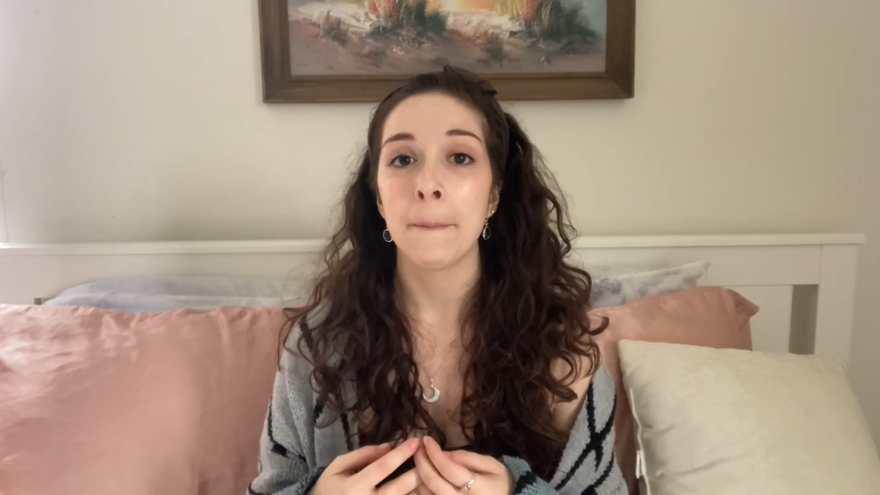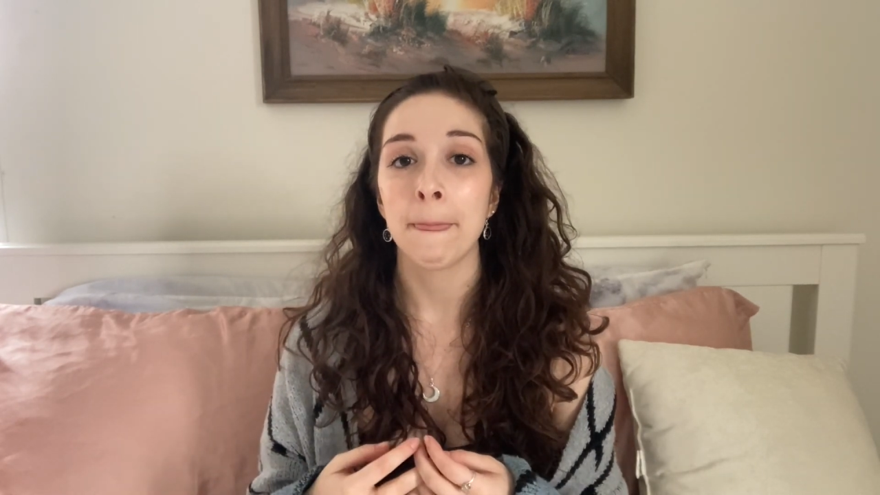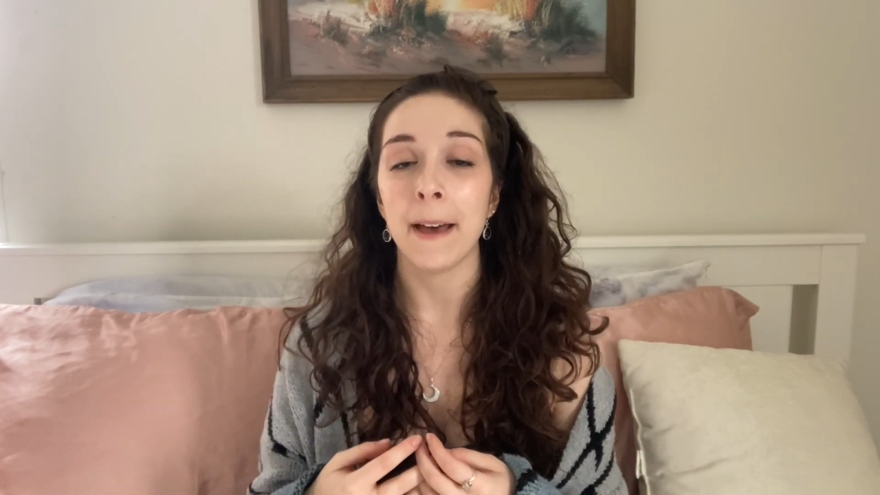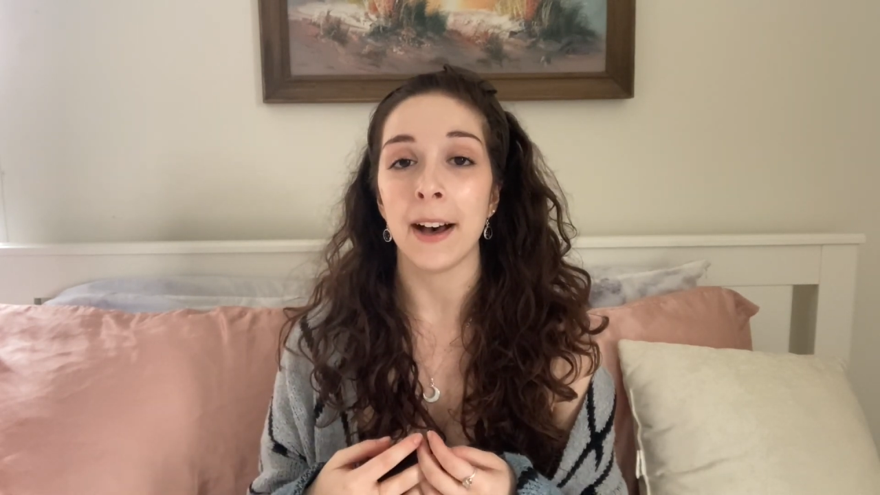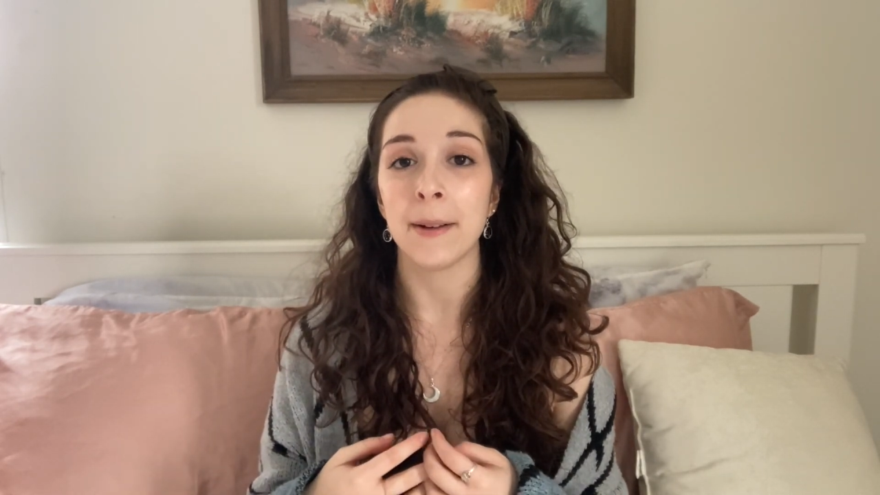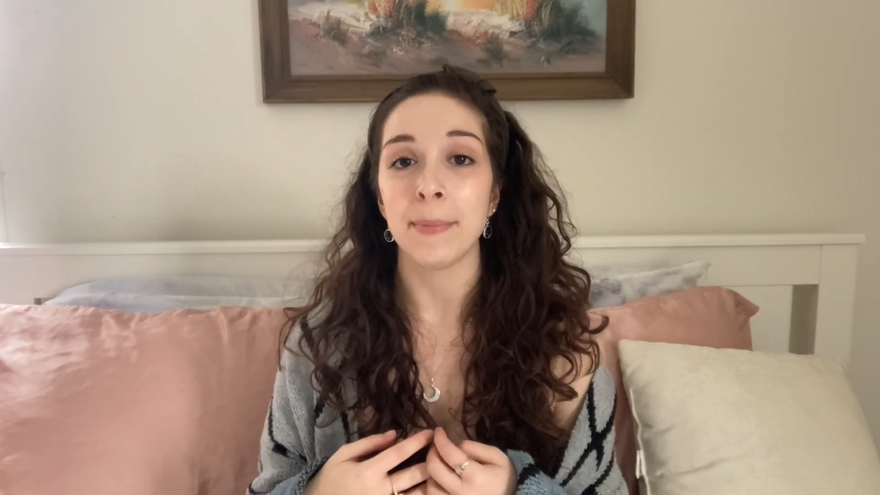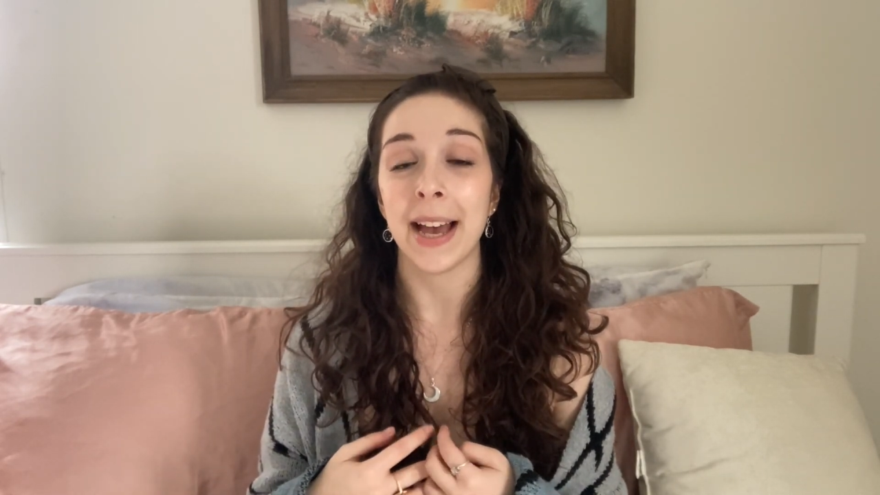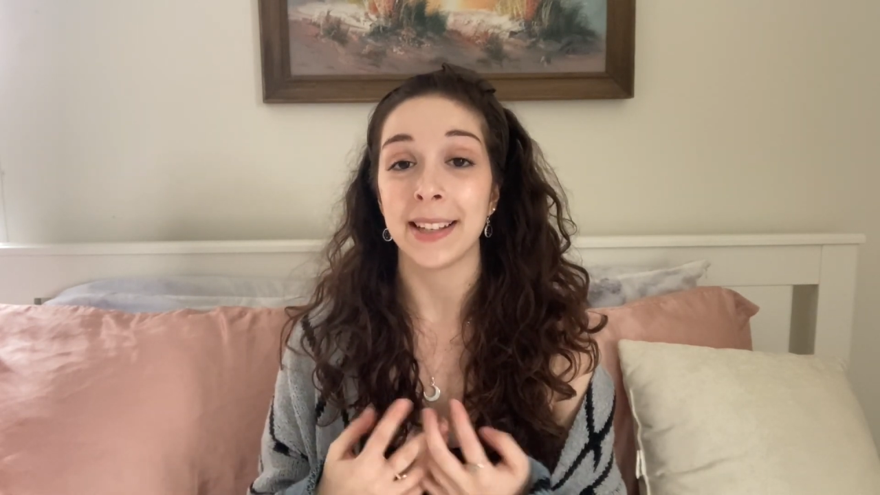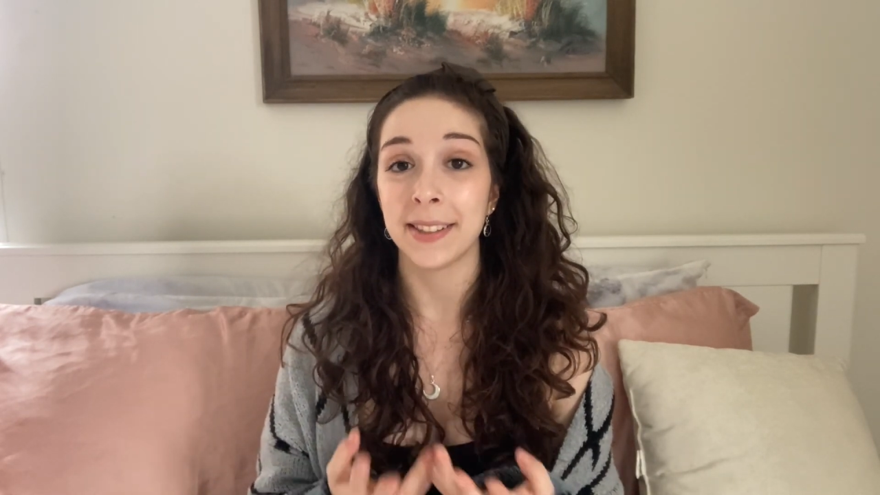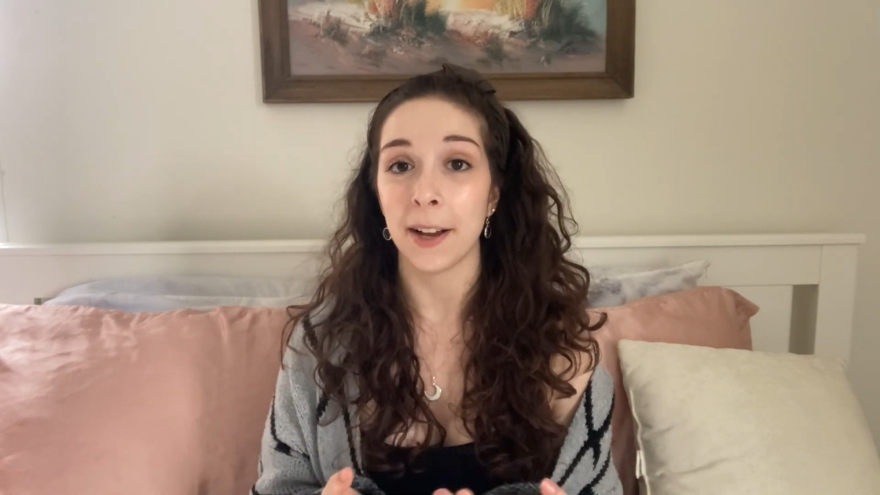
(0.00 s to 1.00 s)
um,
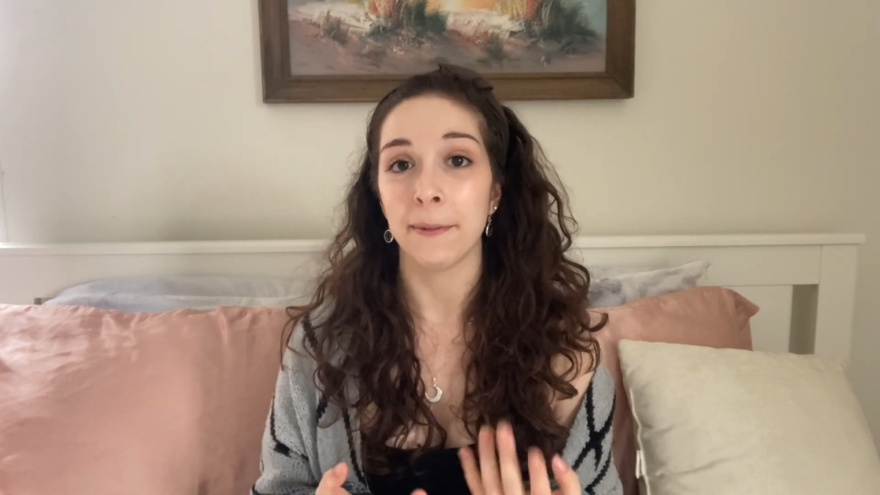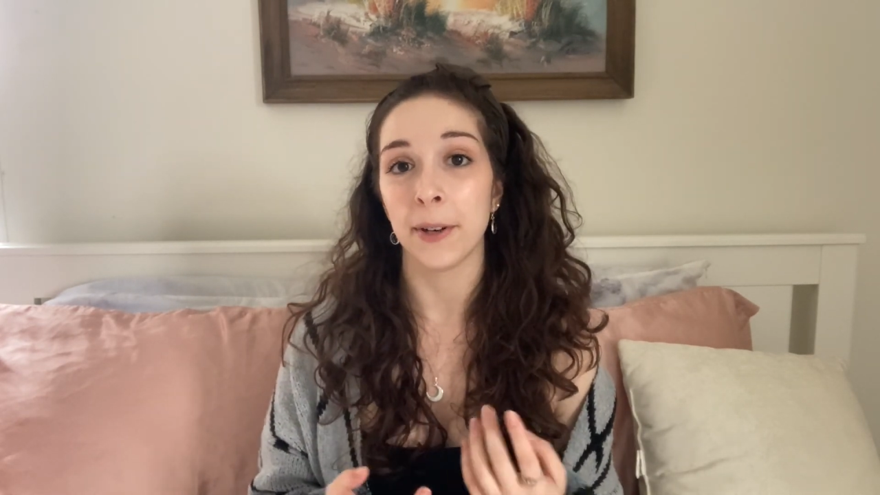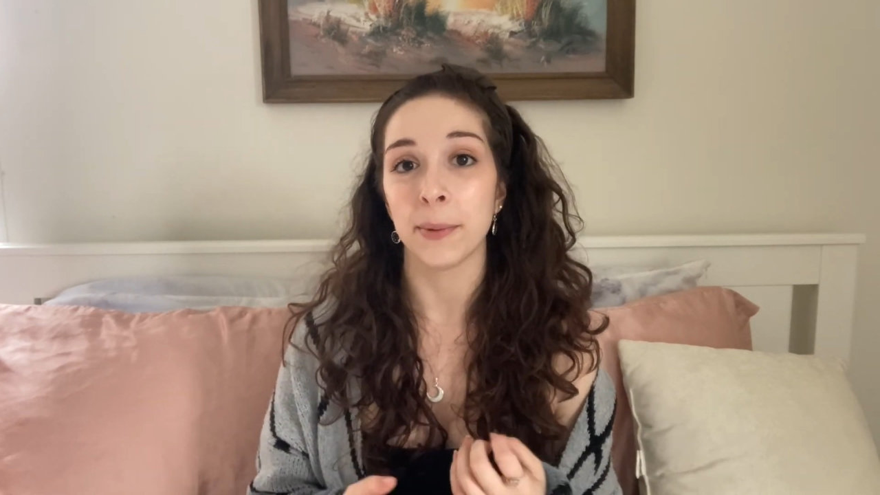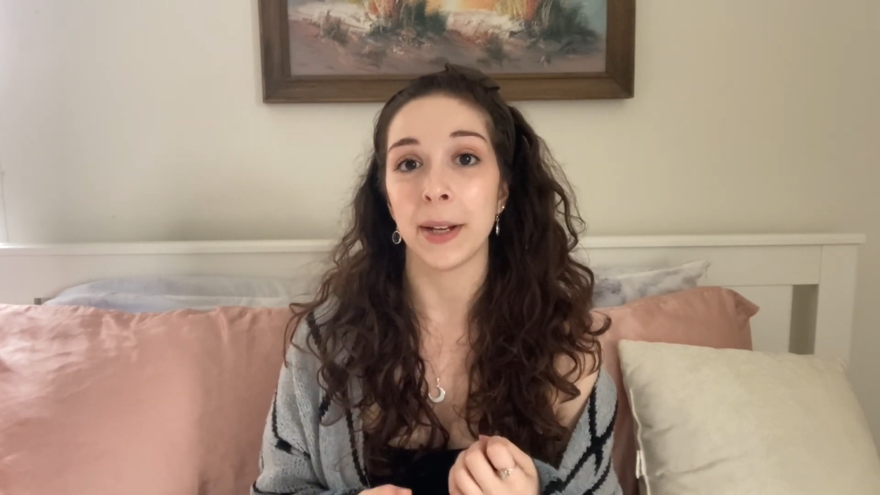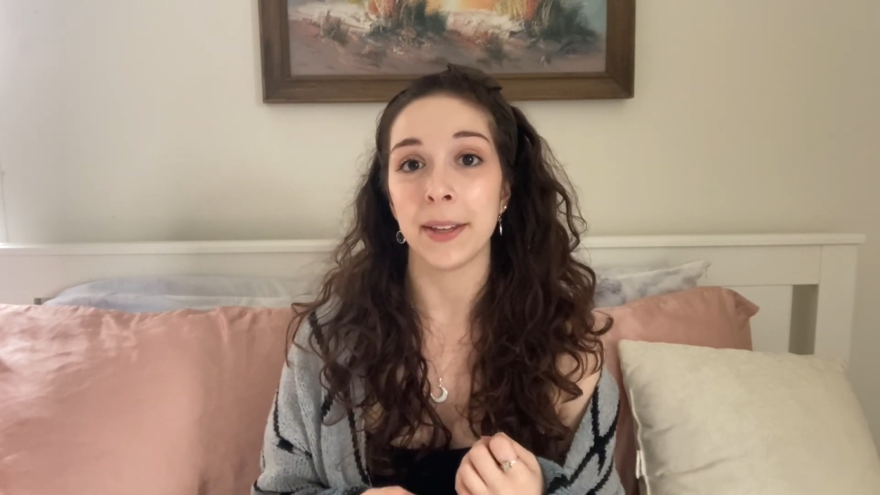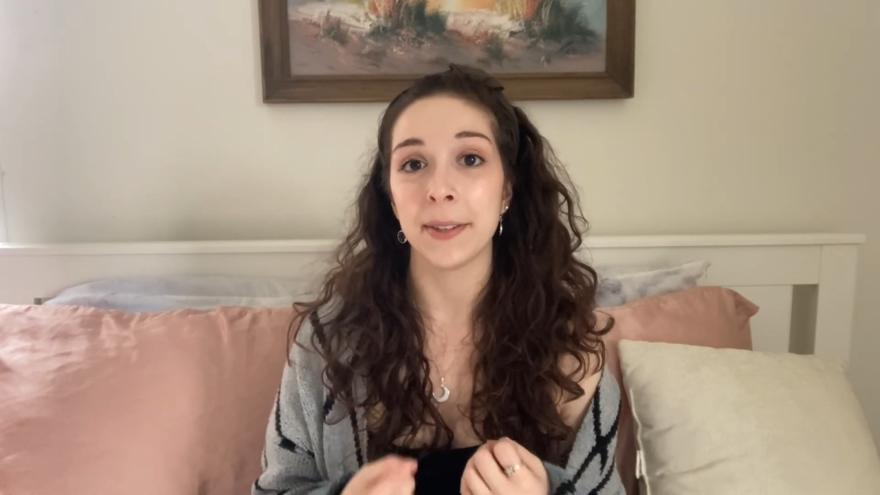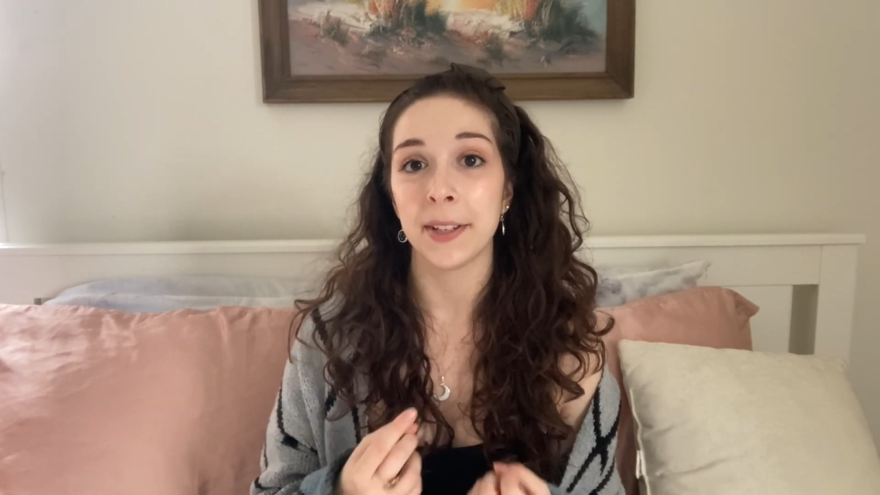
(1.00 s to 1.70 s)
has suffered with